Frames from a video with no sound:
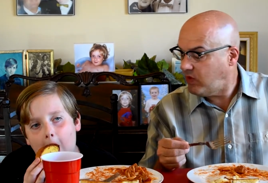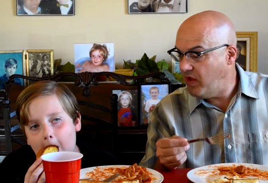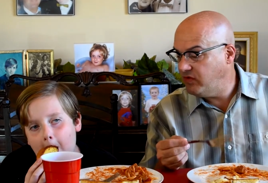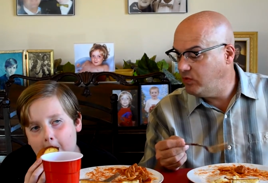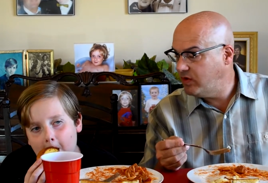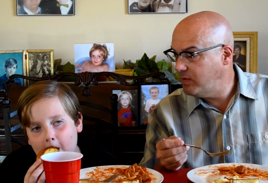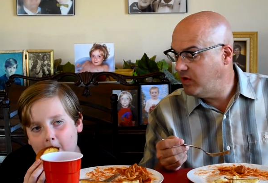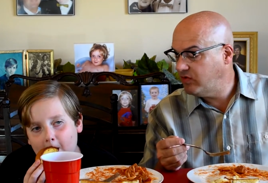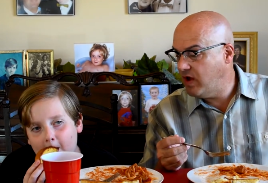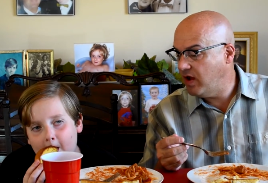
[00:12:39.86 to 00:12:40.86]
Speaker 1: That's one of the
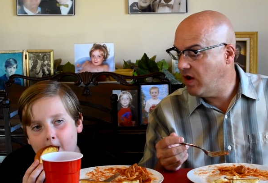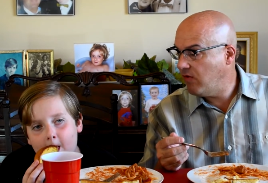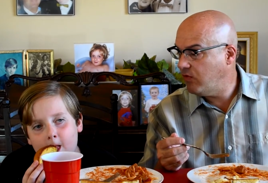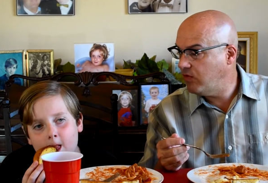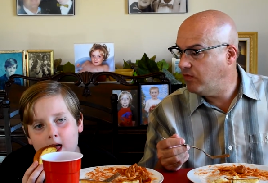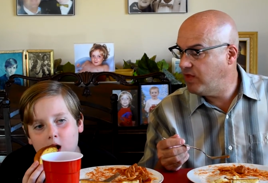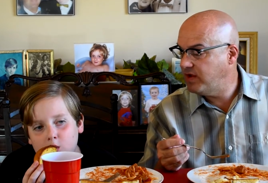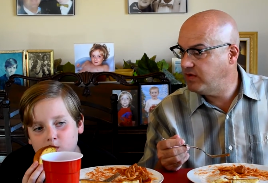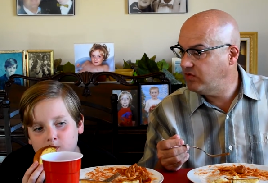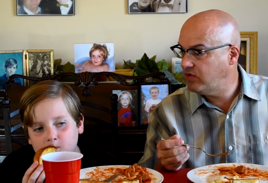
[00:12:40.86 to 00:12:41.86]
most god awful
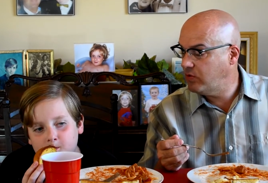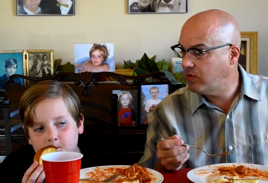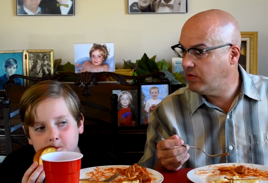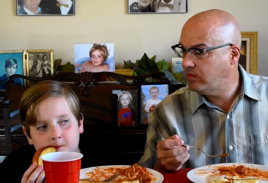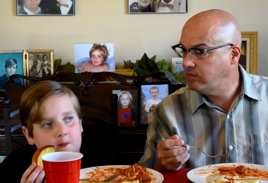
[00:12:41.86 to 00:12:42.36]
things in the world.